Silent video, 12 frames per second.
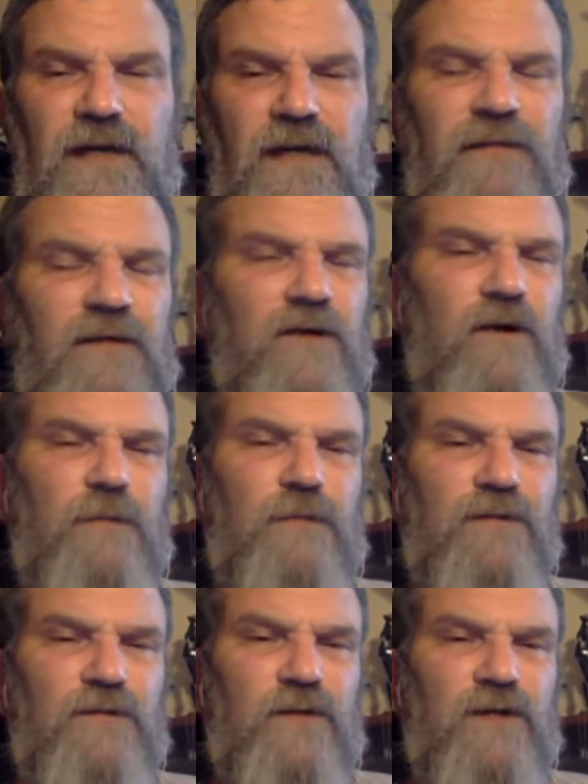and the
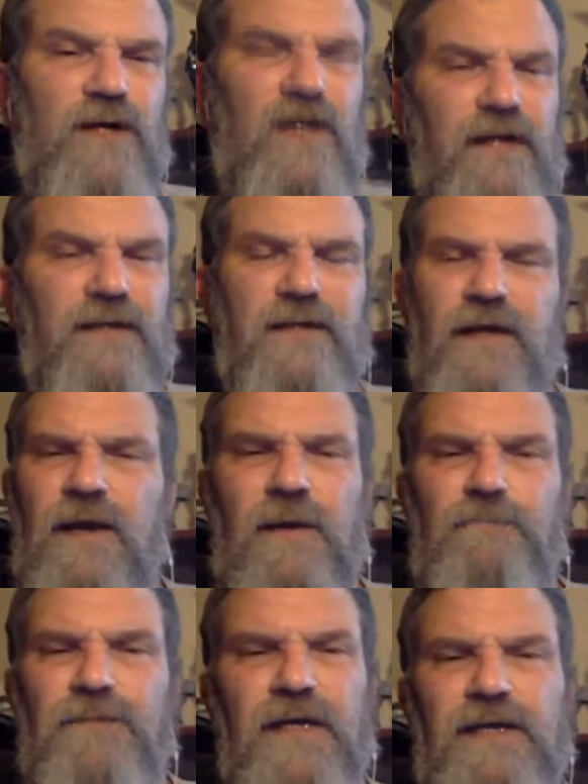culprits were caught.
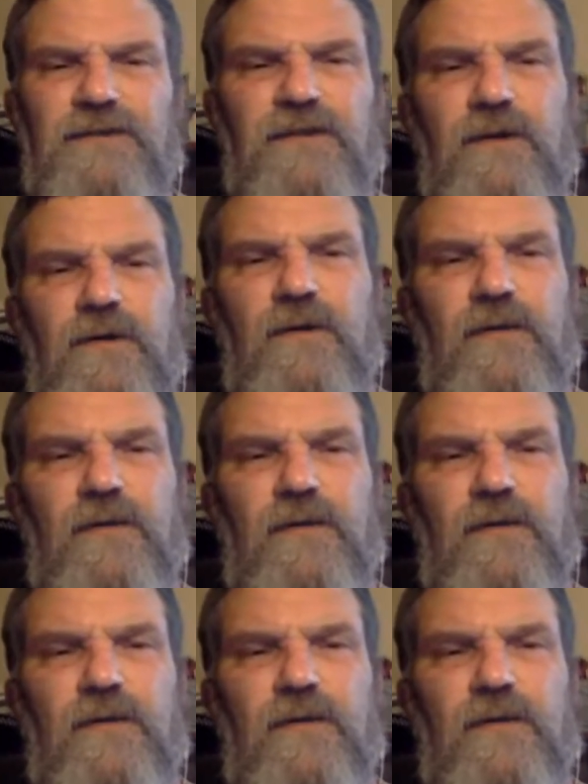And so